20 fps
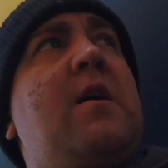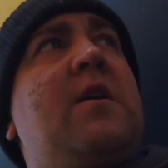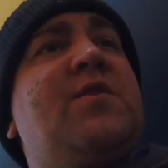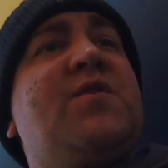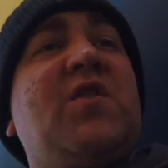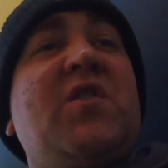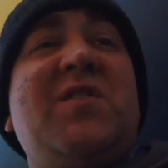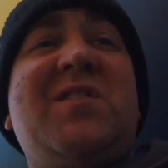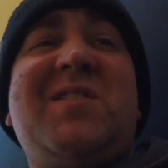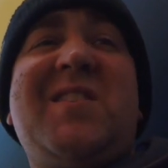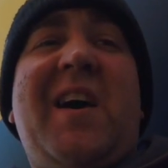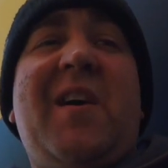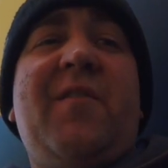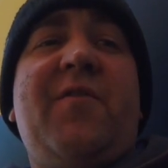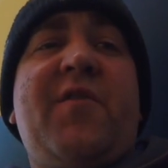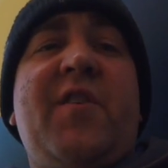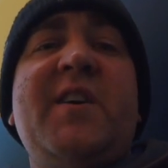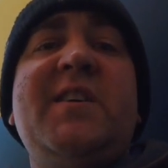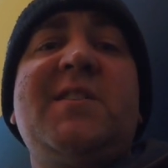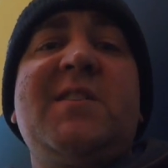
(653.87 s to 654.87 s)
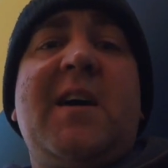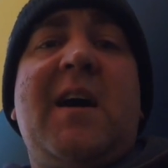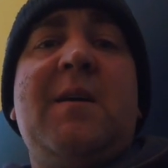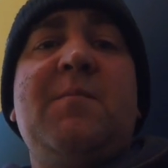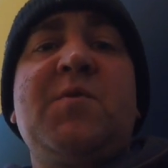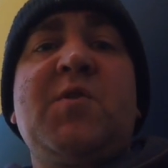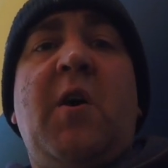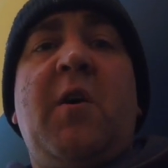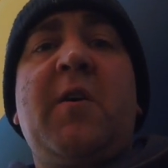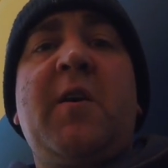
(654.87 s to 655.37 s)
so it's 3
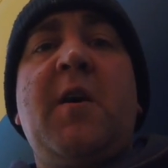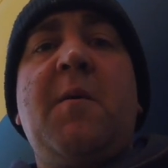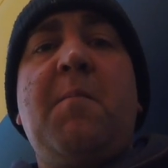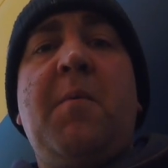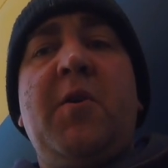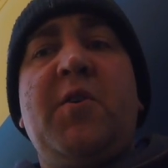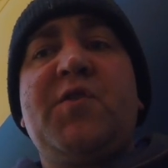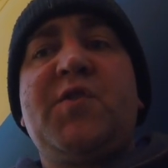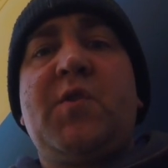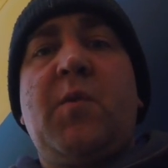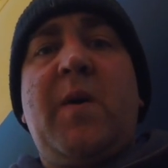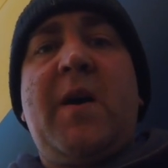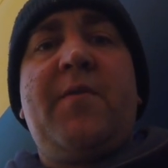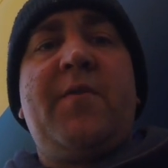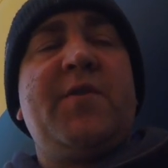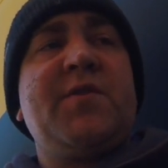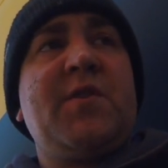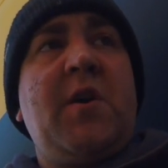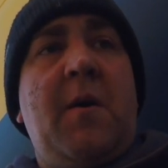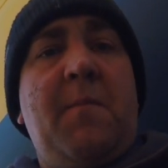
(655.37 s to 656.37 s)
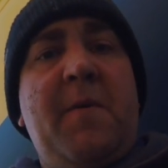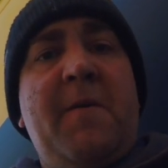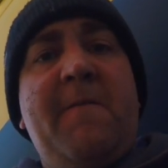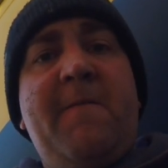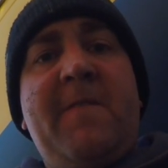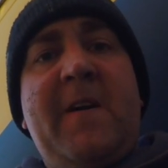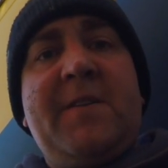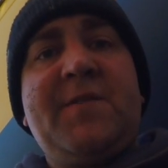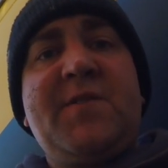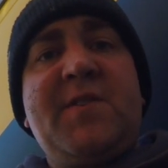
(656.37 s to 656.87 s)
times longer, plus the weather's not been
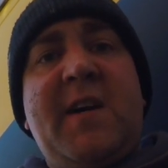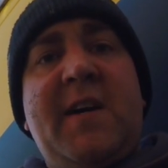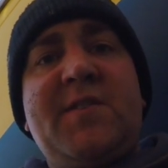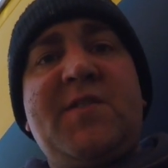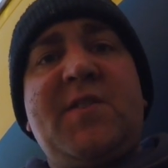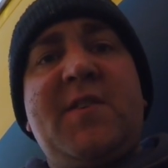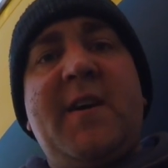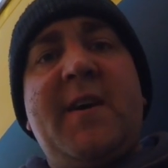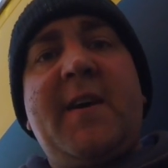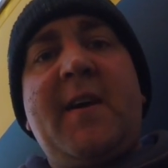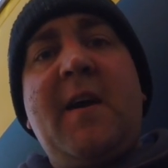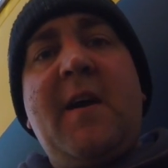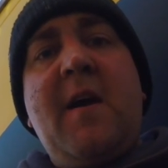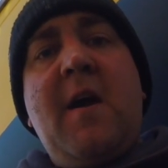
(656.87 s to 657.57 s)
fantastic.